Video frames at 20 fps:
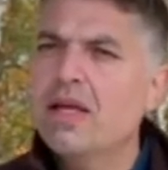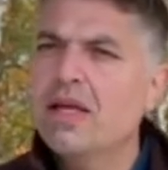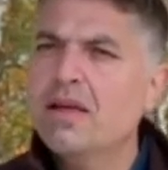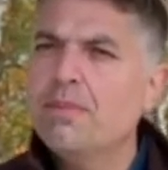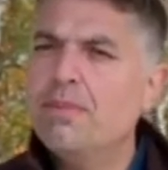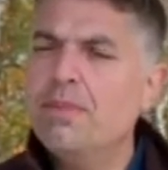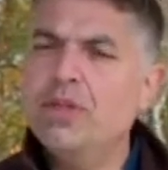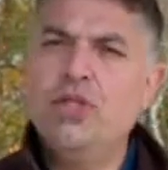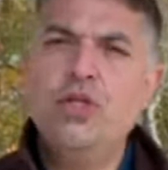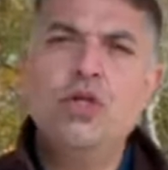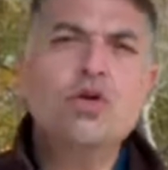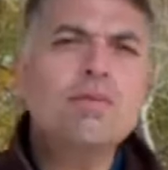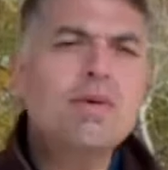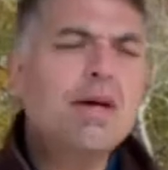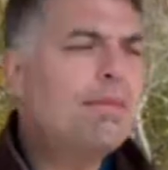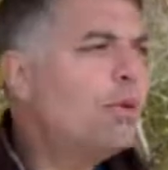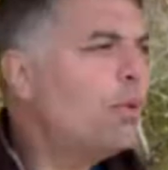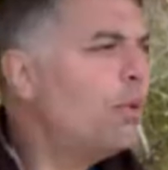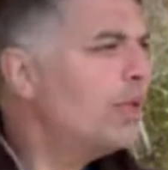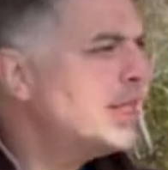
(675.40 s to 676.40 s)
But do you
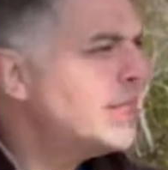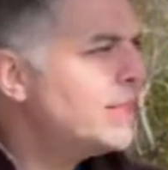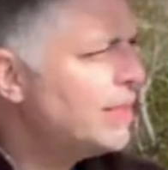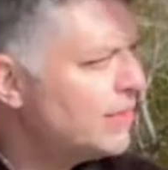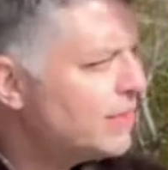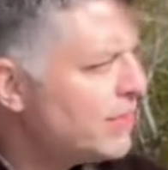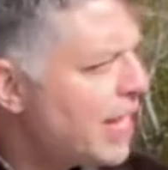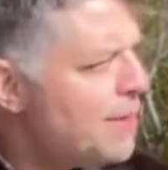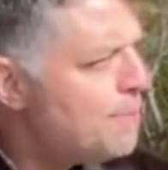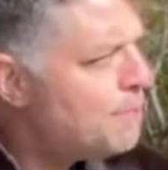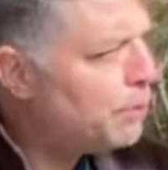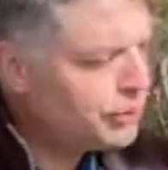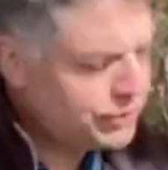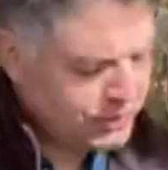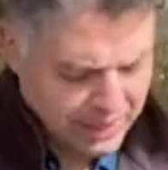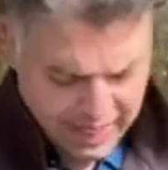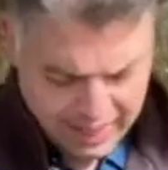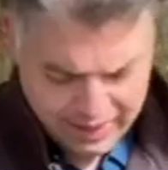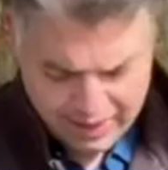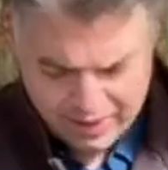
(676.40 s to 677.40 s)
remember what the disciples
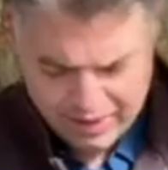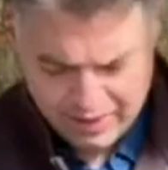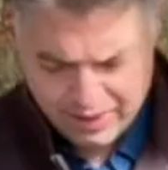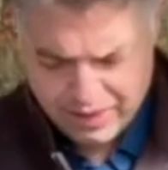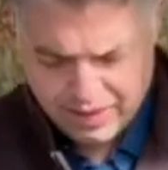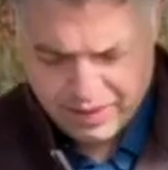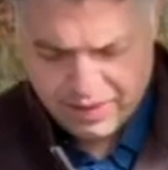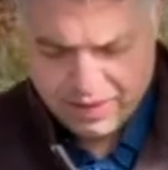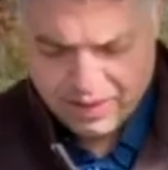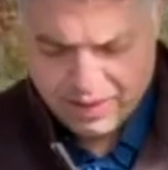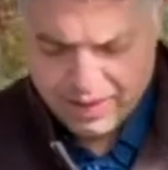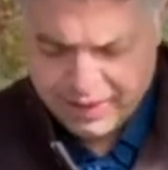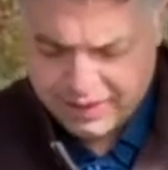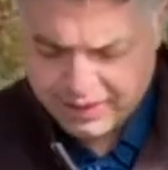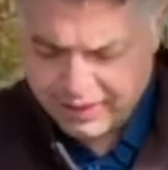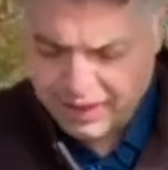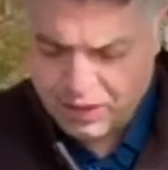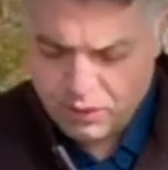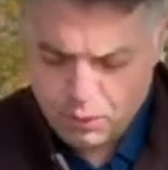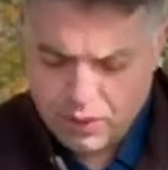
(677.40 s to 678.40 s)
said? They
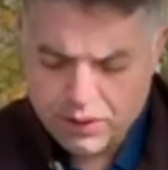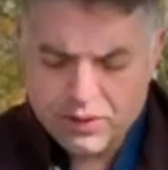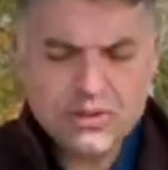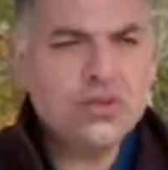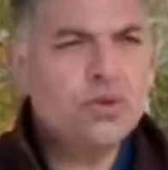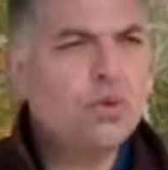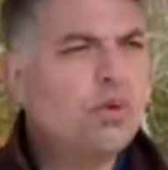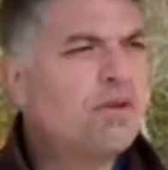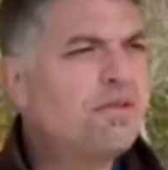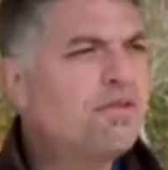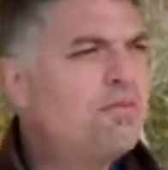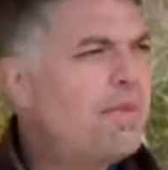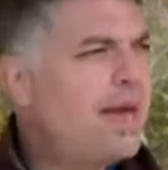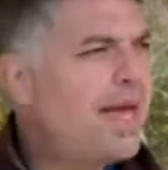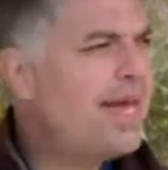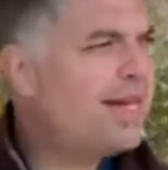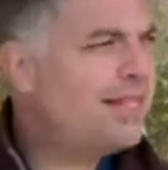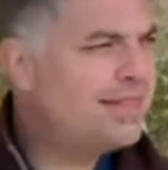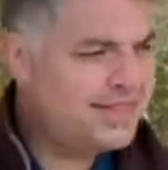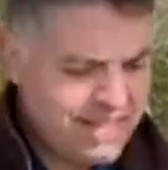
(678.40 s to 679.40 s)
said, "What sort of
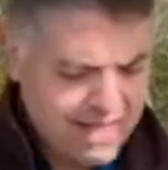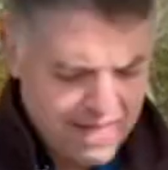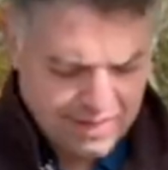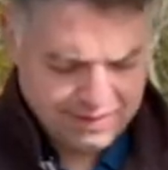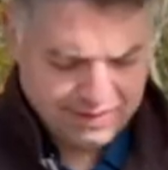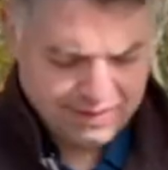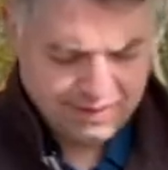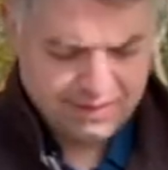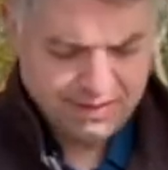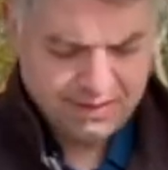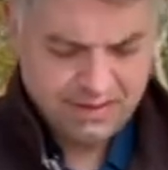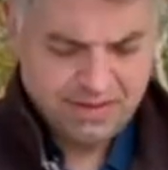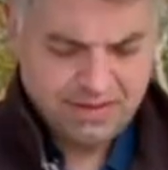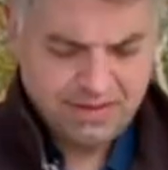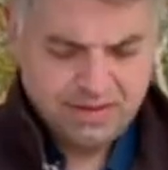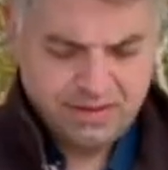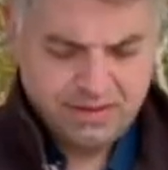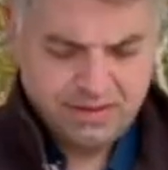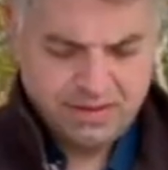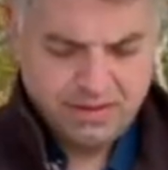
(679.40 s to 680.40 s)
man is this?
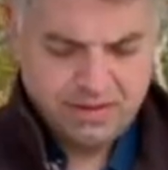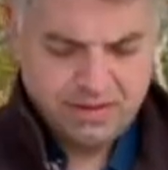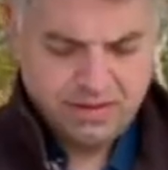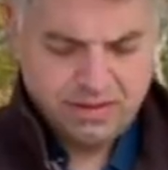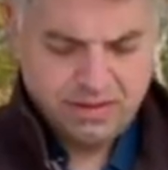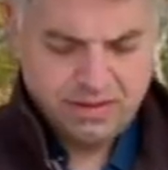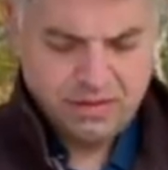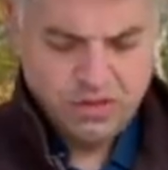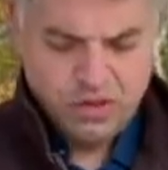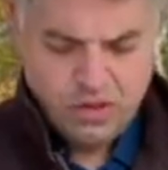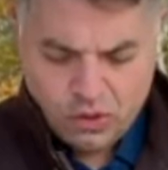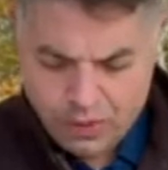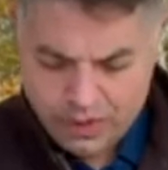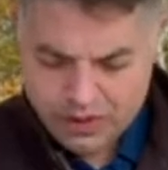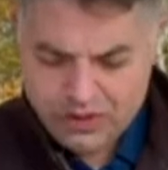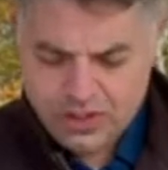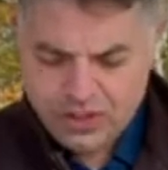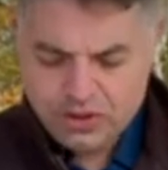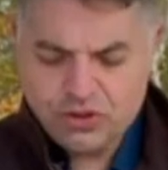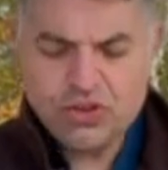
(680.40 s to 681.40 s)
Who
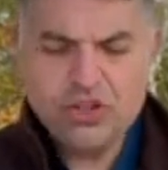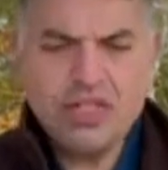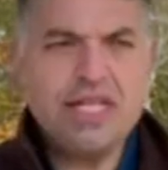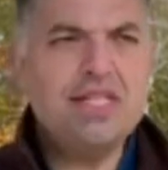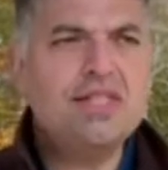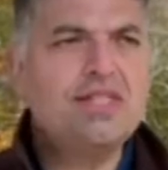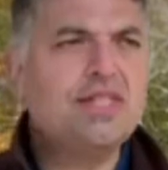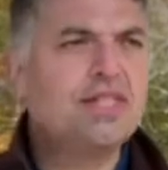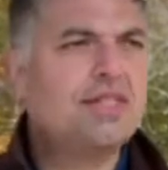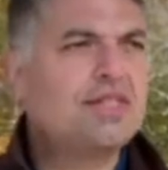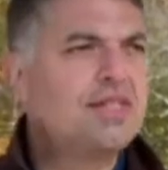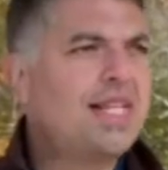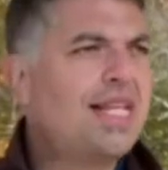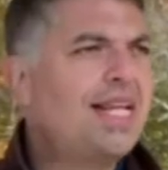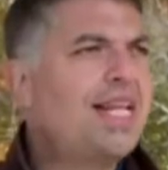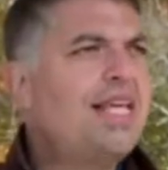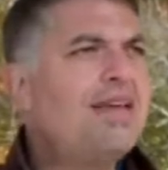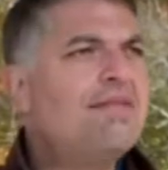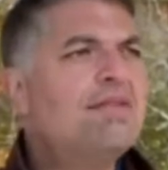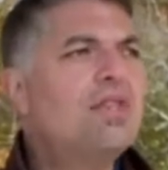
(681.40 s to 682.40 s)
is this Jesus
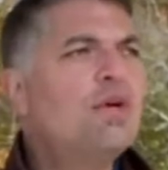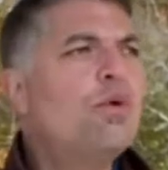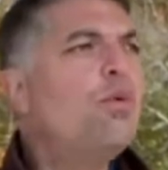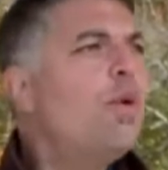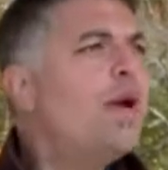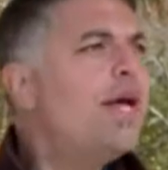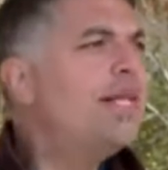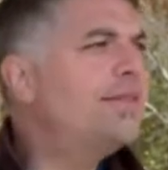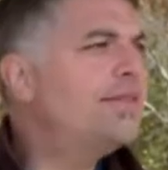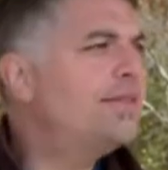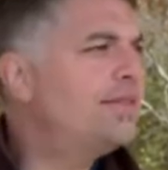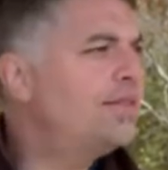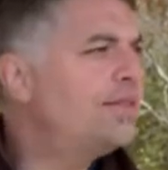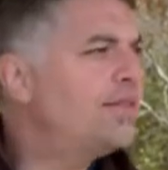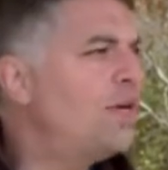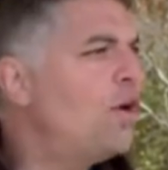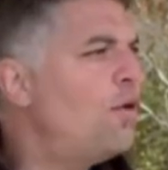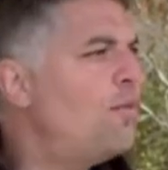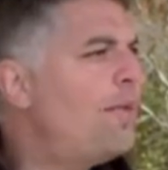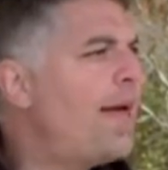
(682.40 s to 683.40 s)
that even the winds
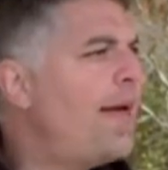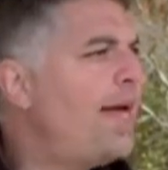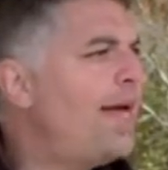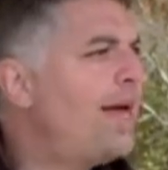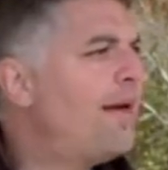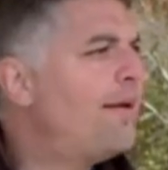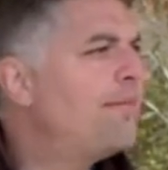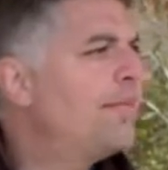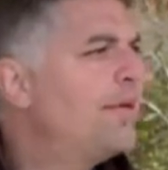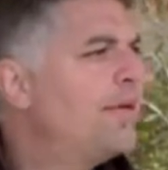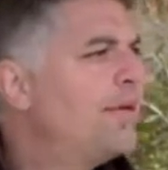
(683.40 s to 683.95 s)
obey him?"